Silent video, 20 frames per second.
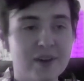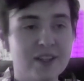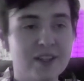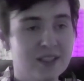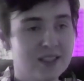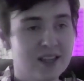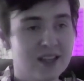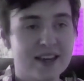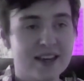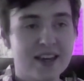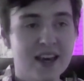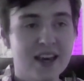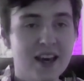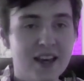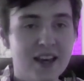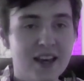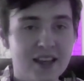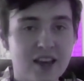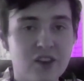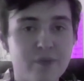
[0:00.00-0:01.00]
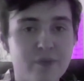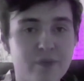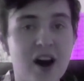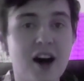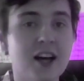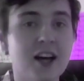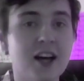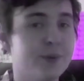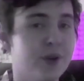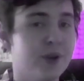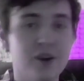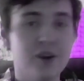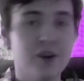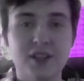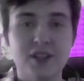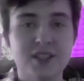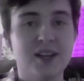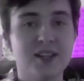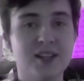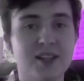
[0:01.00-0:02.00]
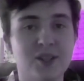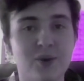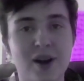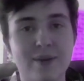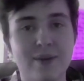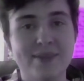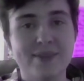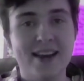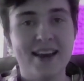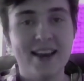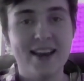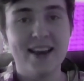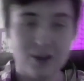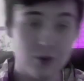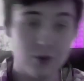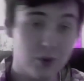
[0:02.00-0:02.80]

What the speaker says: And she's like, "Yeah, you passed, but you're not listening to what I'm saying.